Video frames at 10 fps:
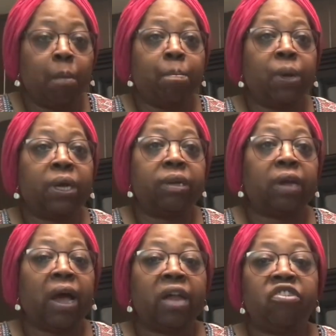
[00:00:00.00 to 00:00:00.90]
But
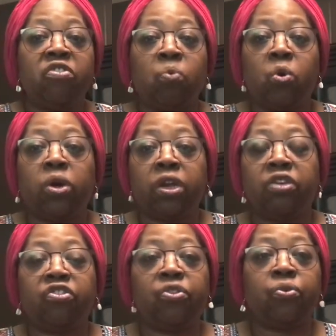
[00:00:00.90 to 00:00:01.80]
I just
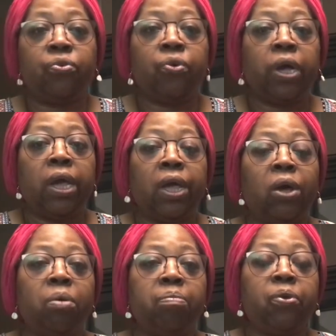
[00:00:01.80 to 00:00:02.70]
wanted to
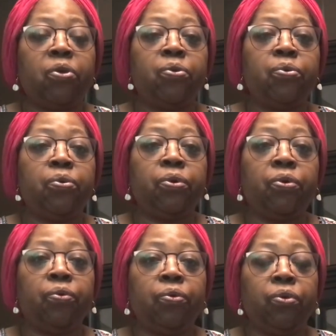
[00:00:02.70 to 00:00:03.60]
help you,
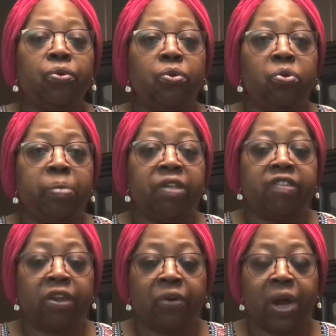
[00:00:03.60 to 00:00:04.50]
you, you newbies
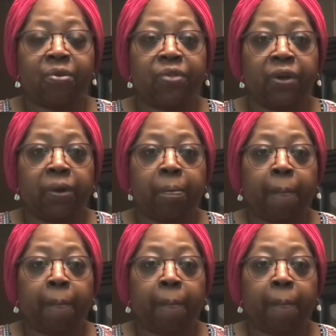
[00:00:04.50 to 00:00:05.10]
that are out there.